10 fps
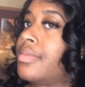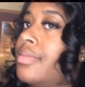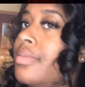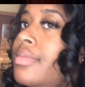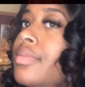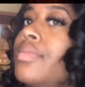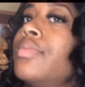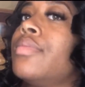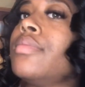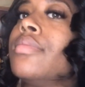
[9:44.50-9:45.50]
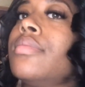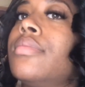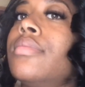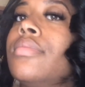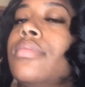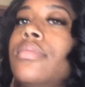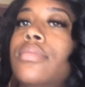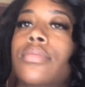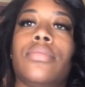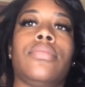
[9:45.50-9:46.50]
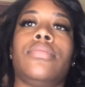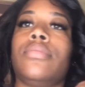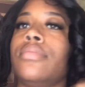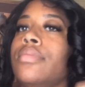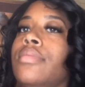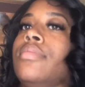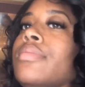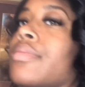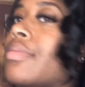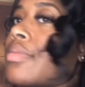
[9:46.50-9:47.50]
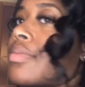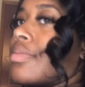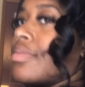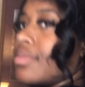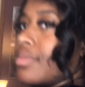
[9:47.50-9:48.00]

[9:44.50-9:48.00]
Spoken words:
Now this is the finished product, y'all. I love it.